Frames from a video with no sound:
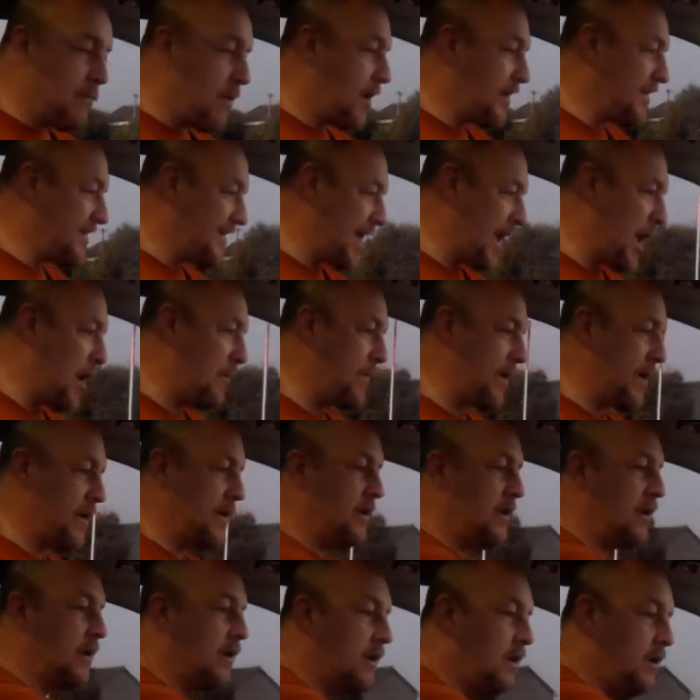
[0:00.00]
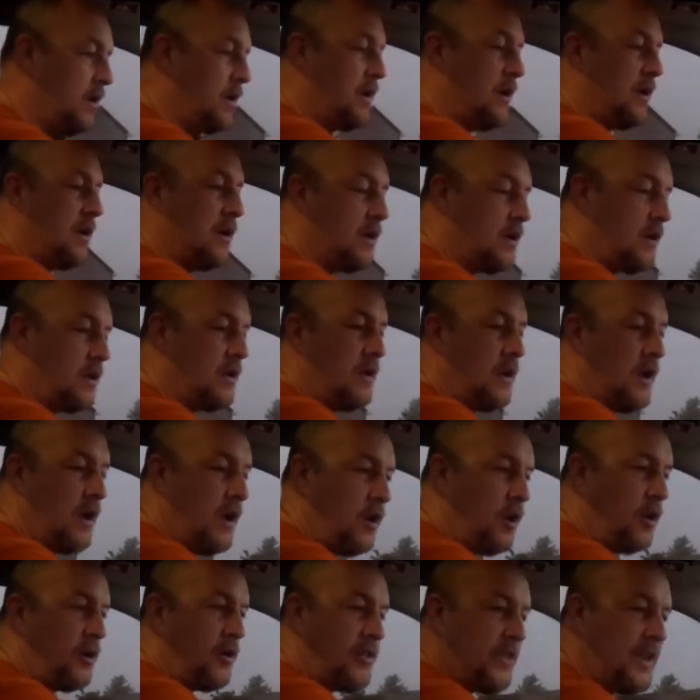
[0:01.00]
my cabin, a
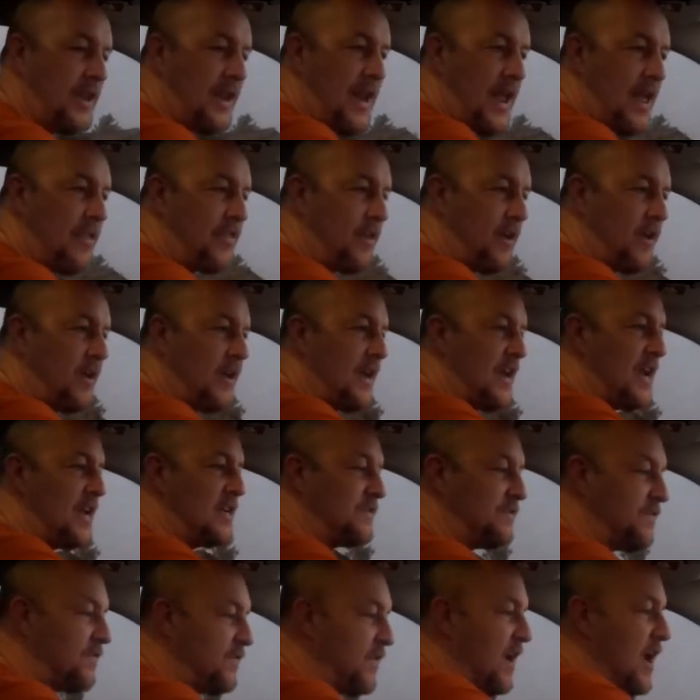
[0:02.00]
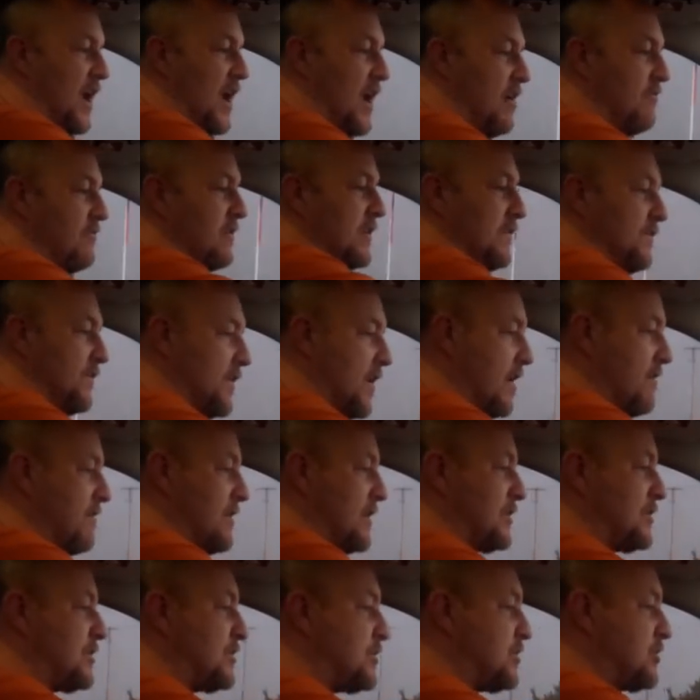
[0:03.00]
lot of the leather is very, very
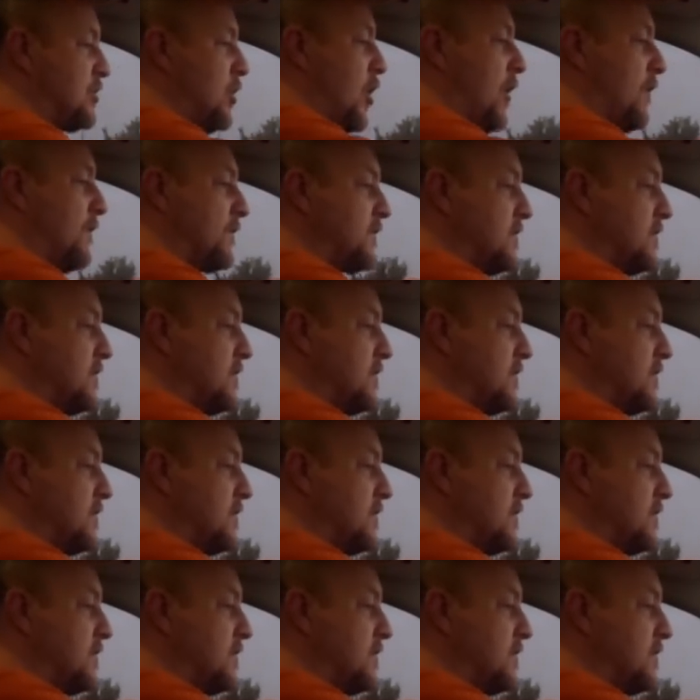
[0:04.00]
soft.